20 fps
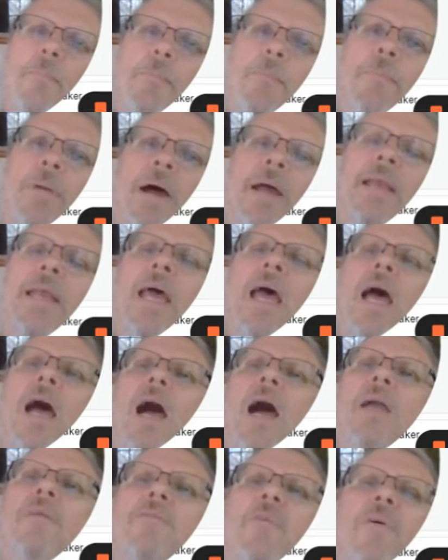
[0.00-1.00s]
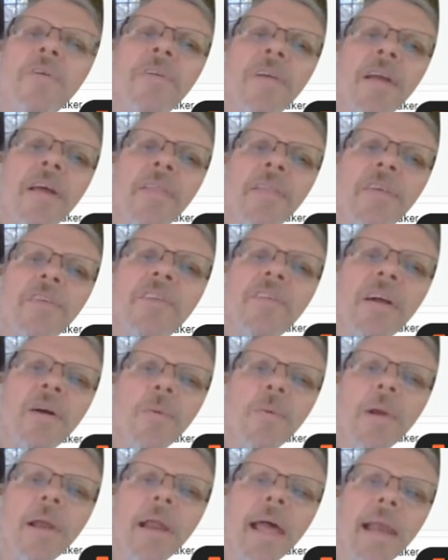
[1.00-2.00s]
But unfortunately, the
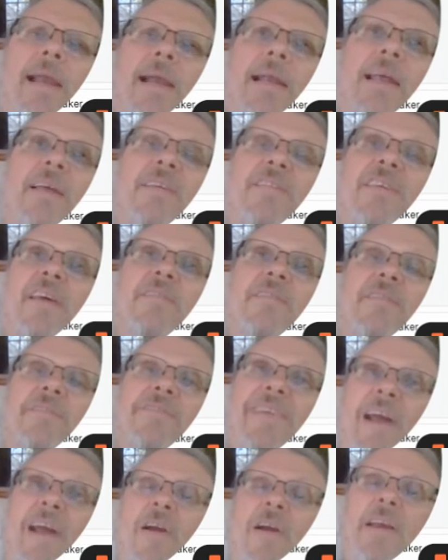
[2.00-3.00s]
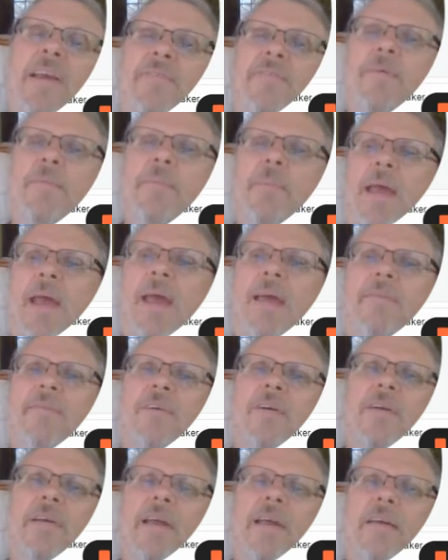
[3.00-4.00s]
single related list gives very different
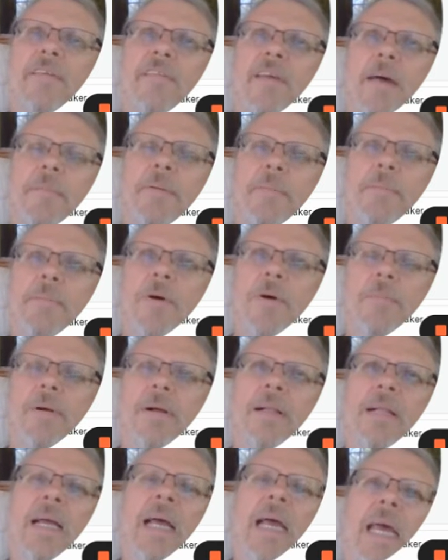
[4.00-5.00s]
behavior desktop and mobile.